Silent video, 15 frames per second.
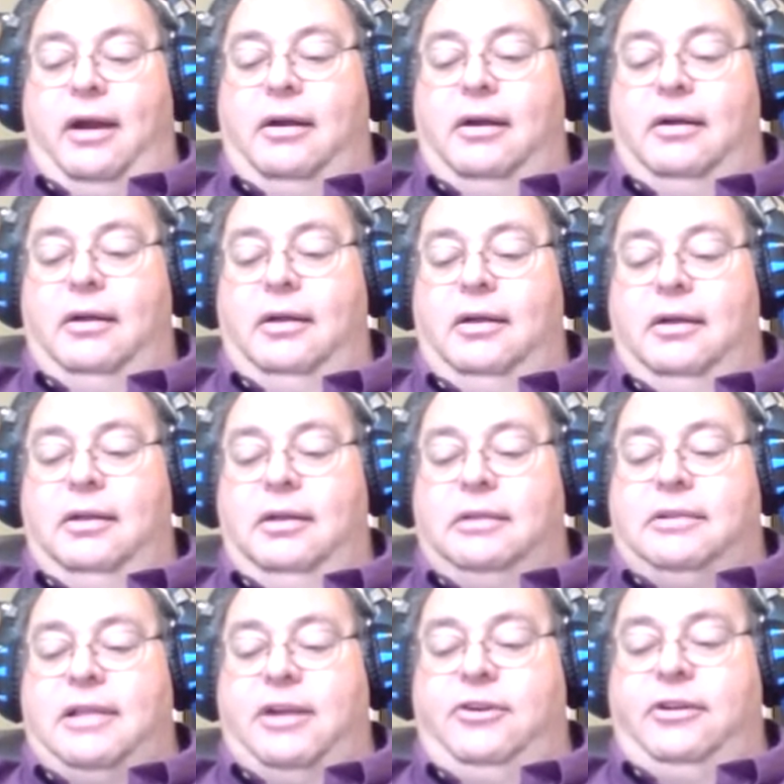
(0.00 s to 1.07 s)
Uh,
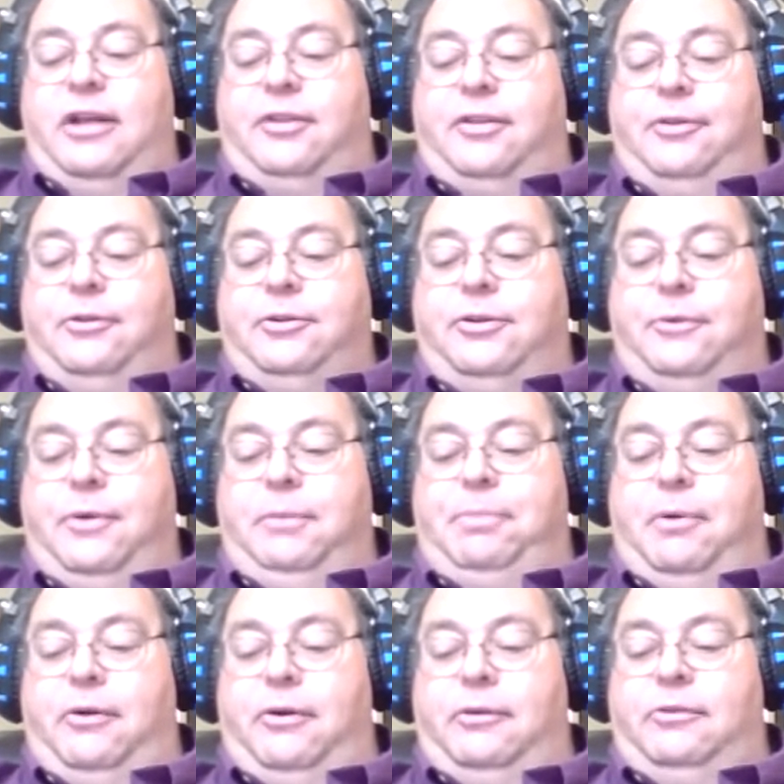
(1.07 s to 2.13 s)
one
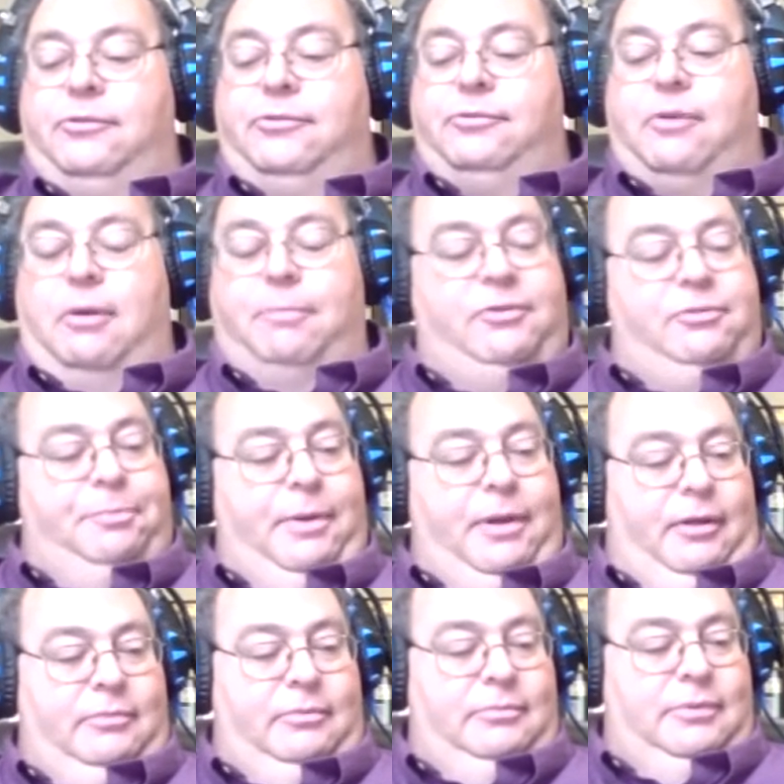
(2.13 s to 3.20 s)
McDonald's corporate
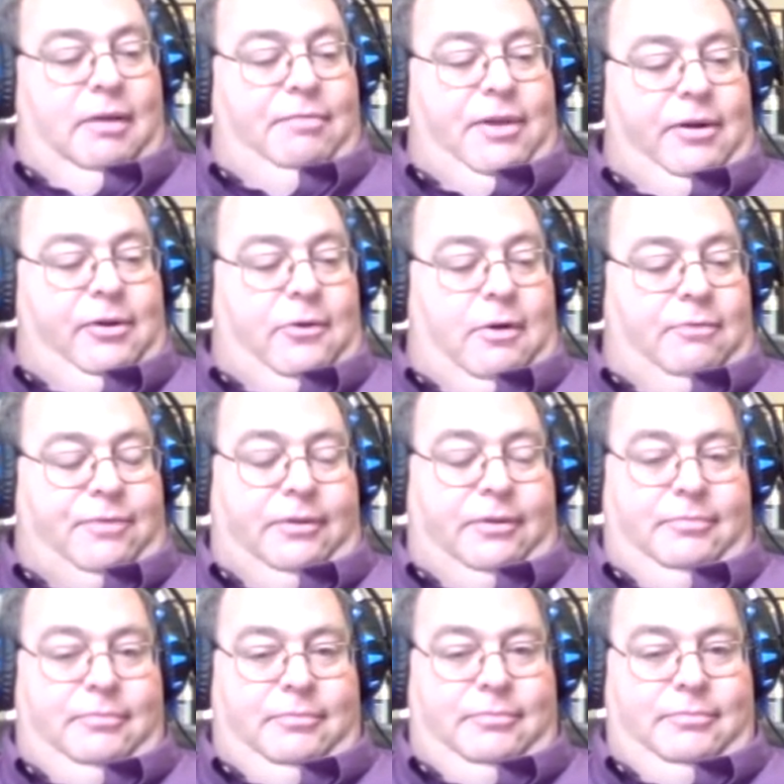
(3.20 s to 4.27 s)
employee
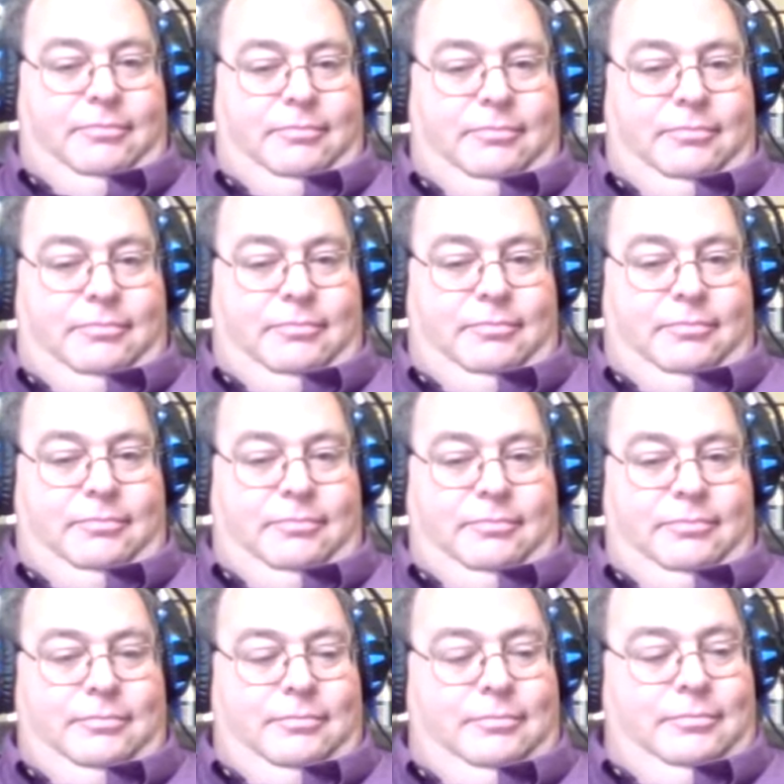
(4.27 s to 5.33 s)

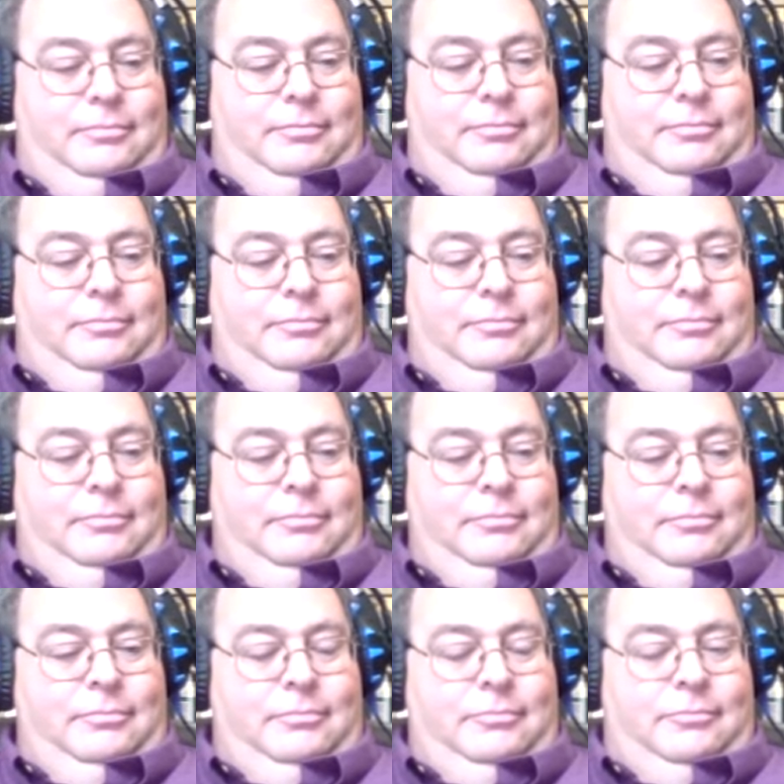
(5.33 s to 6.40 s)
testified
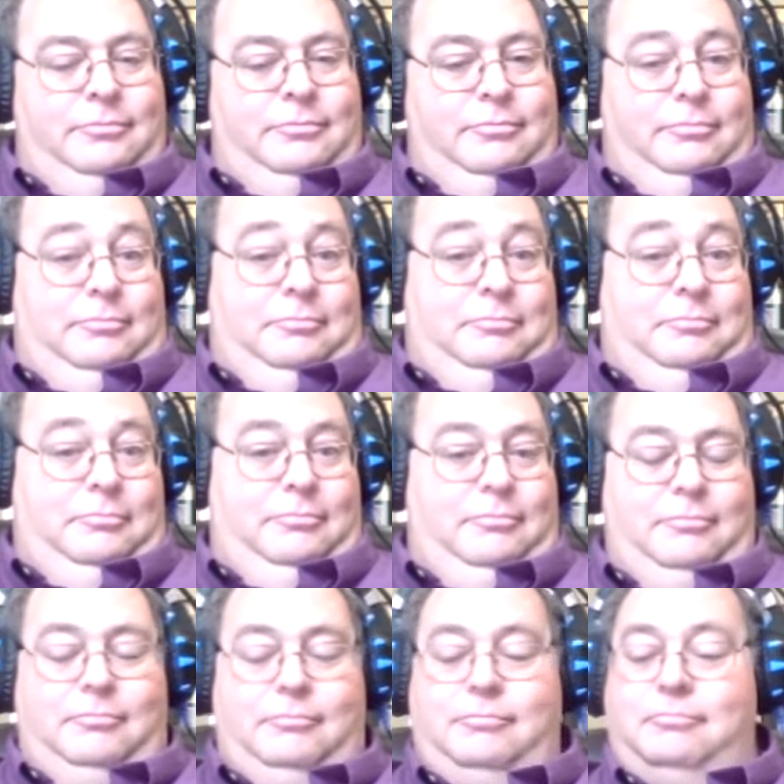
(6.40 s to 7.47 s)
the coffee
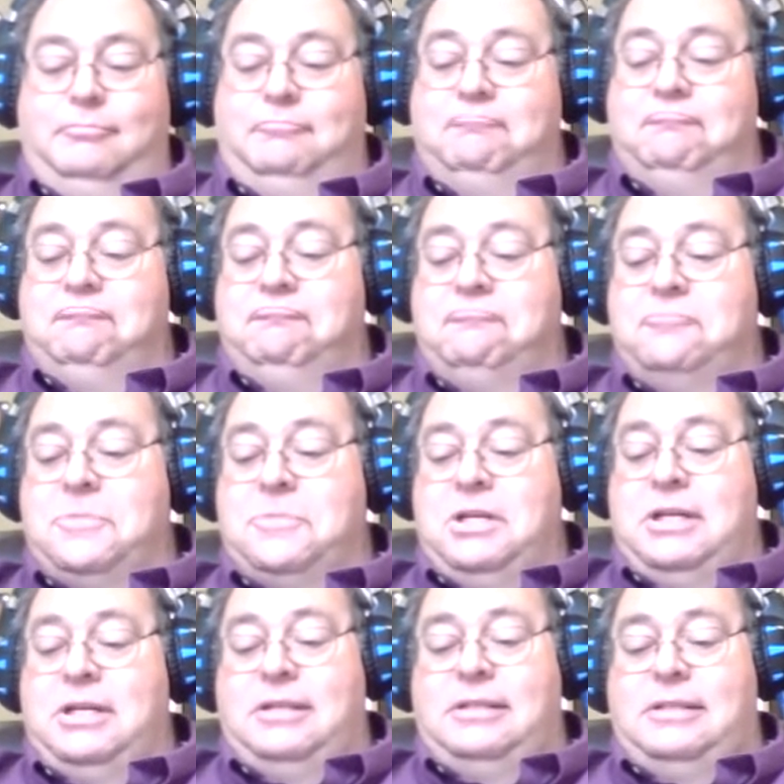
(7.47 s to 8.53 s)
sold at
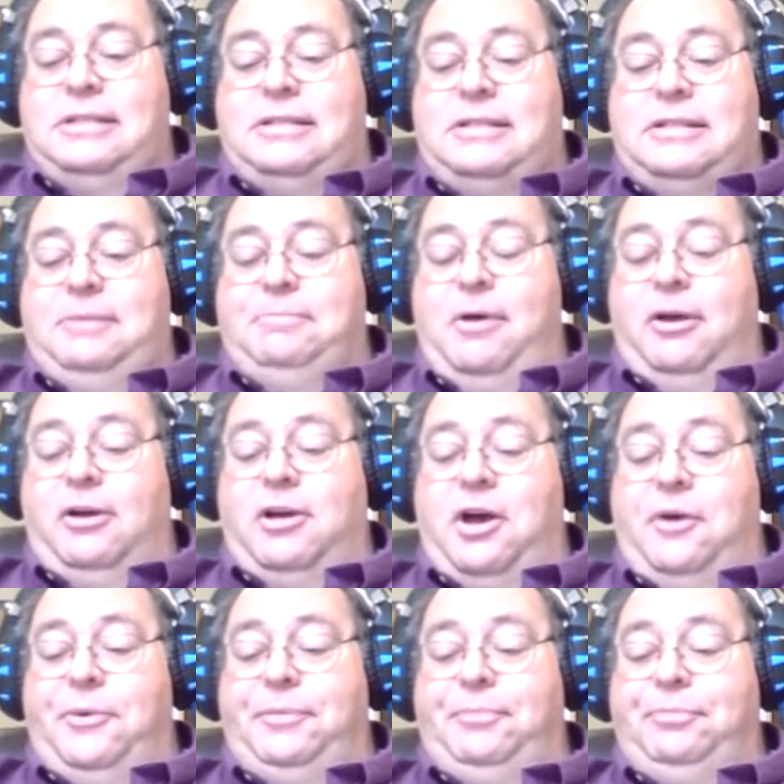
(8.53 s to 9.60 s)
that temperature
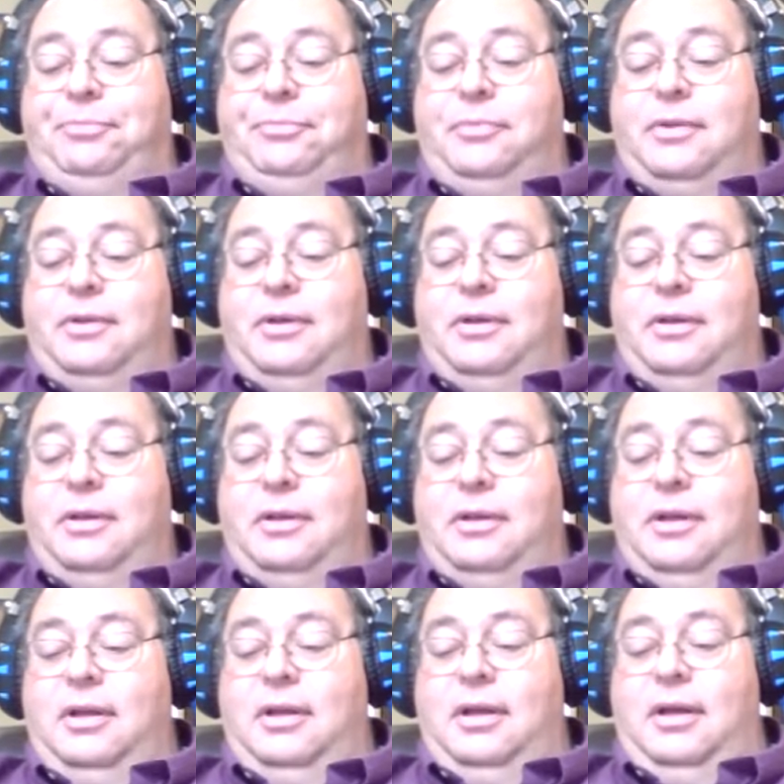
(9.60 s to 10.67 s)
is not fit
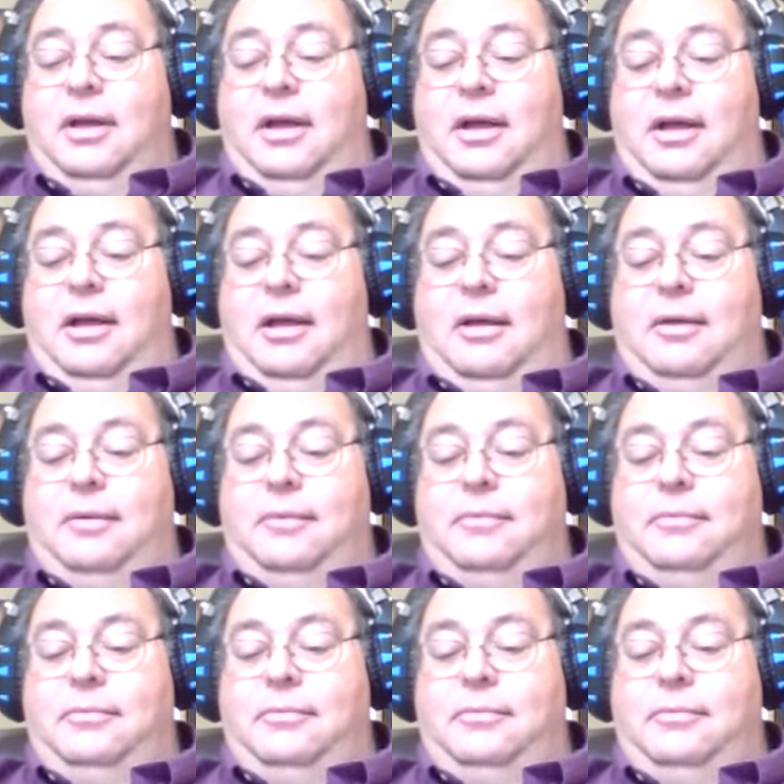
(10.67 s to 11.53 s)
for human consumption.